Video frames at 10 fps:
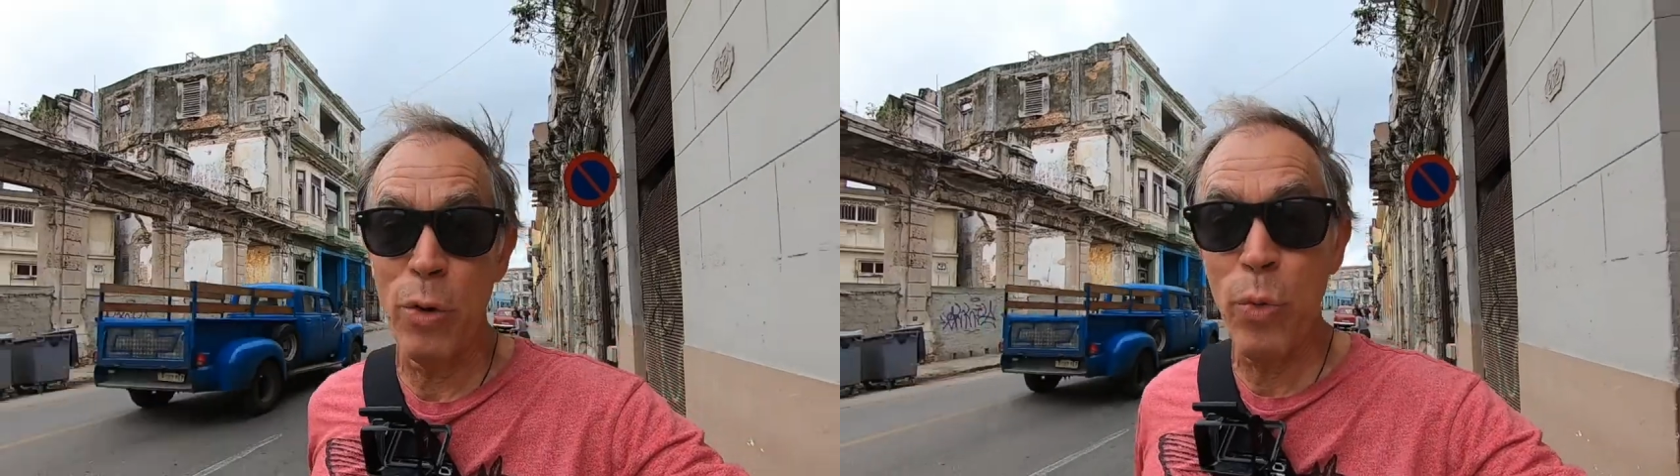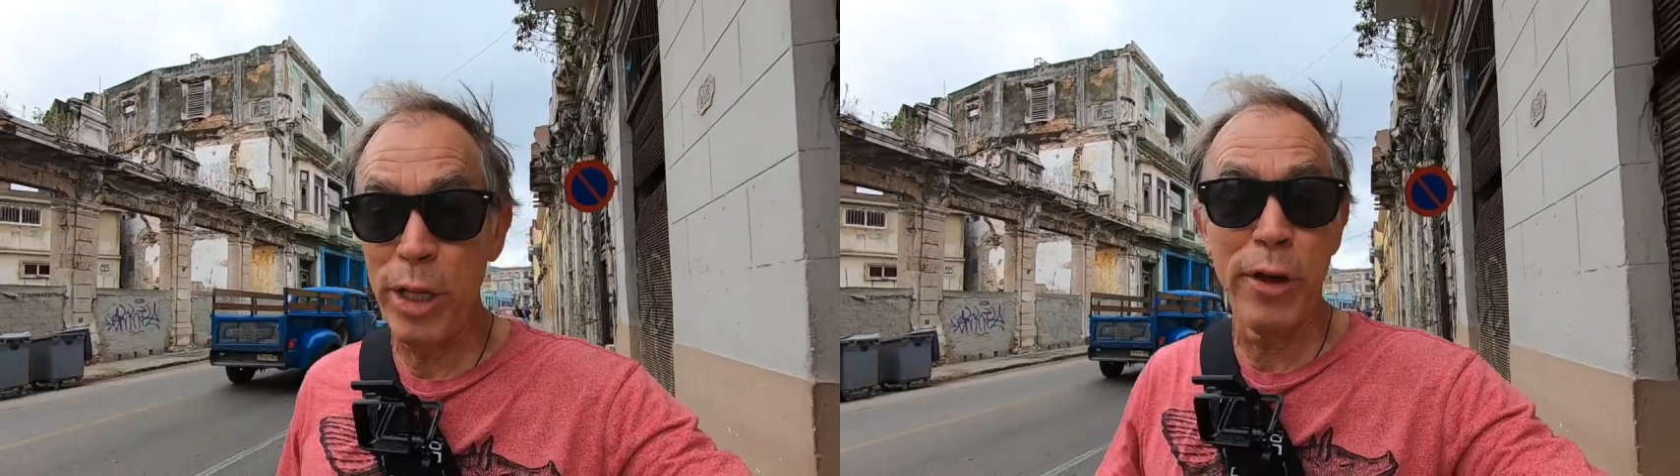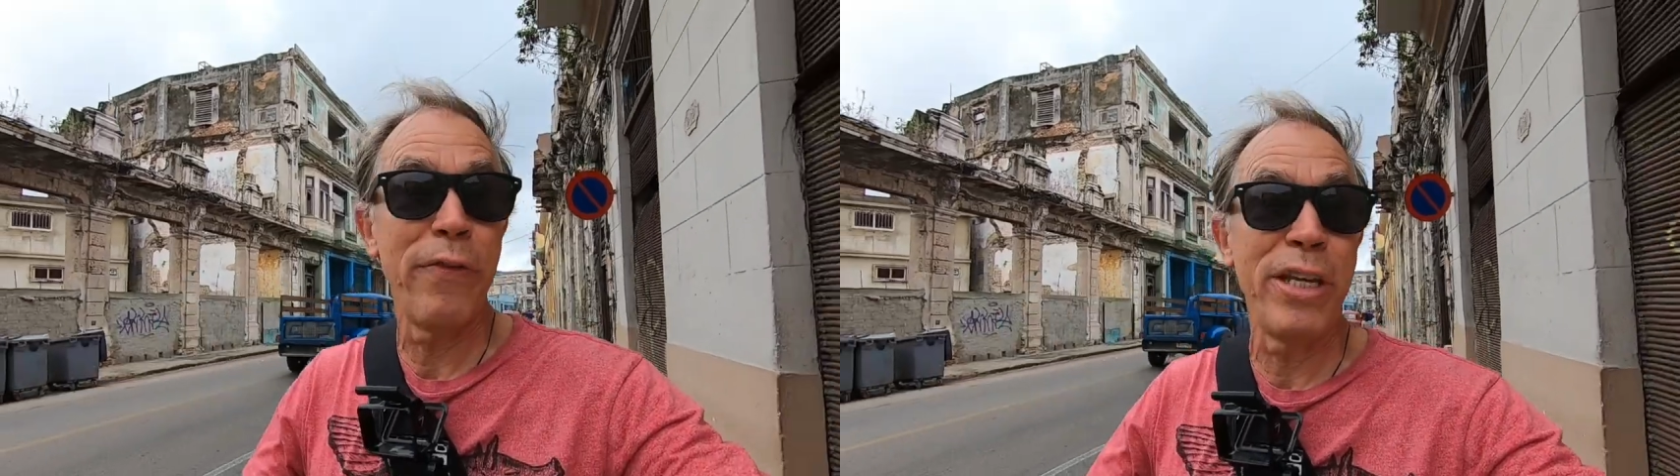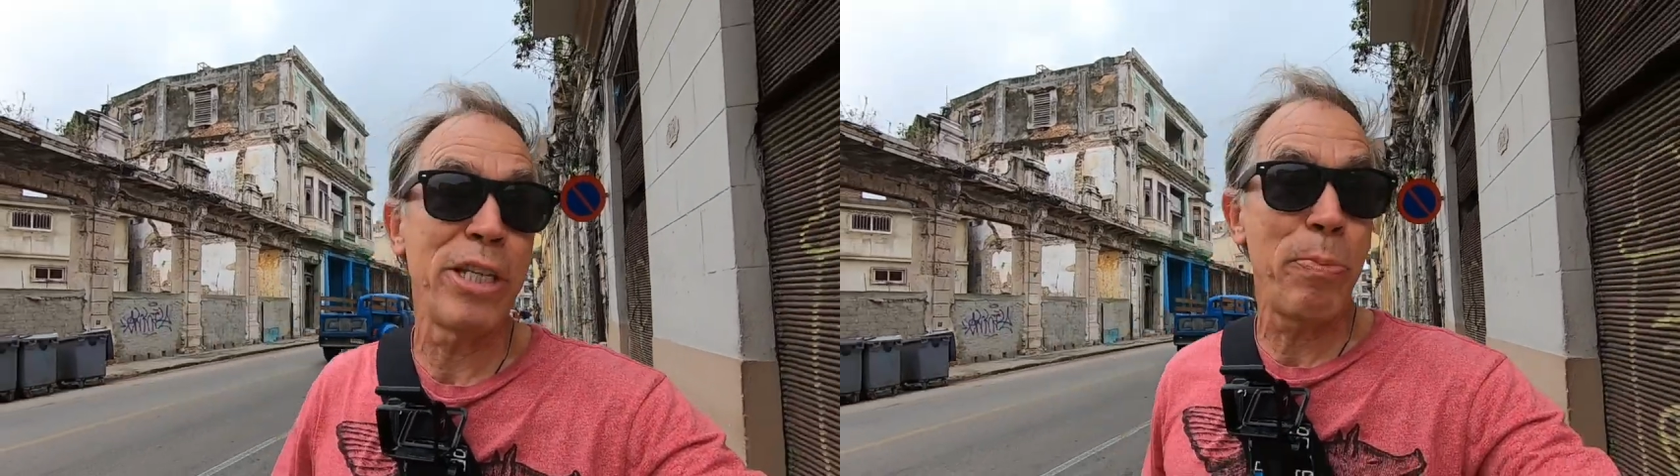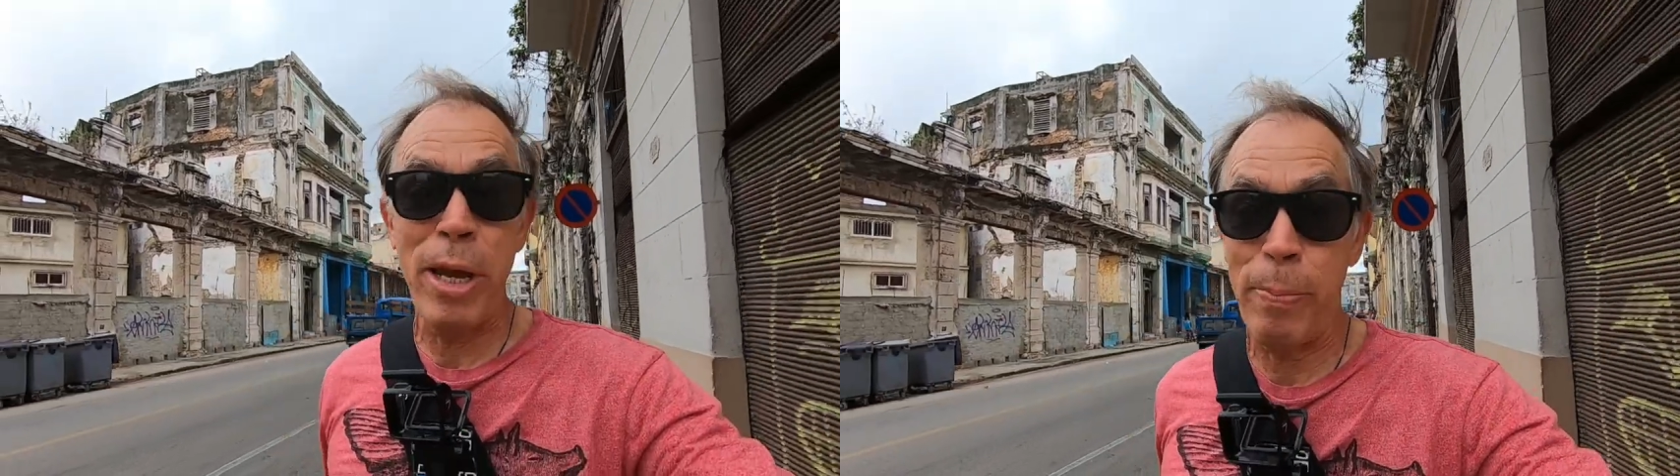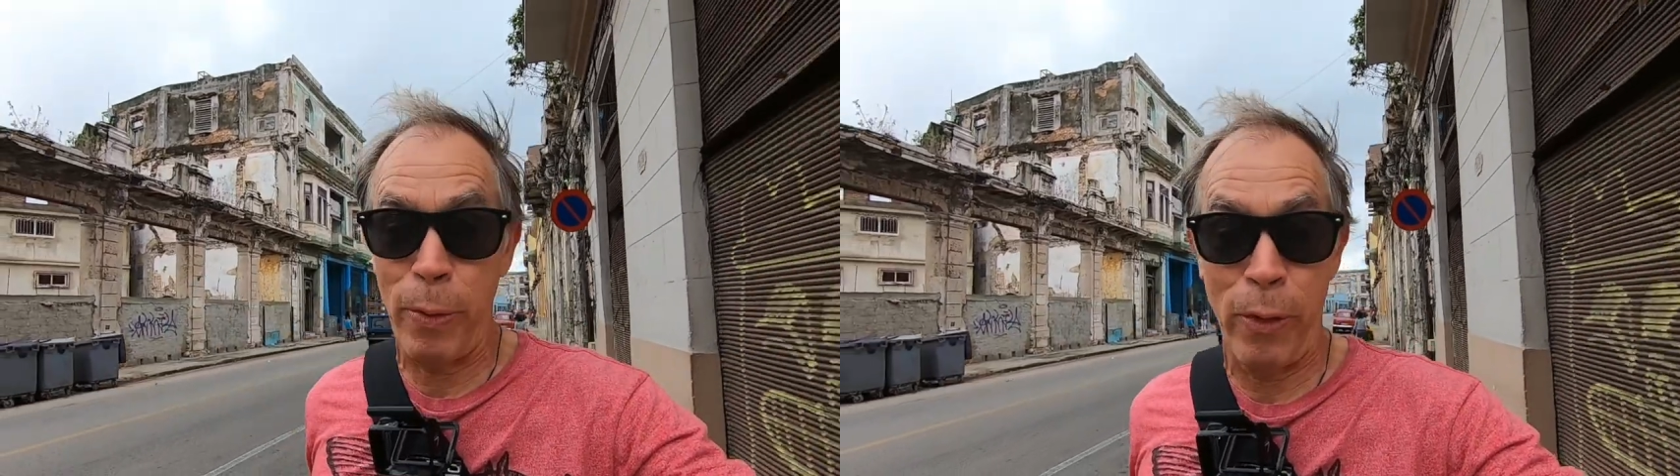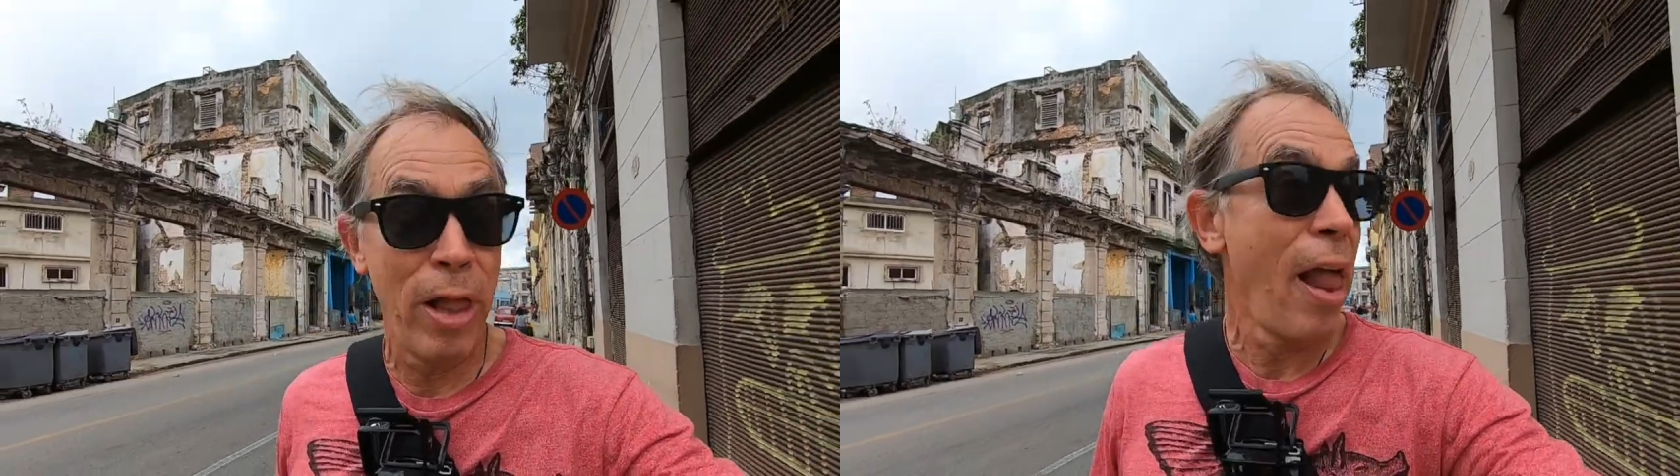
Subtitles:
the will of these people.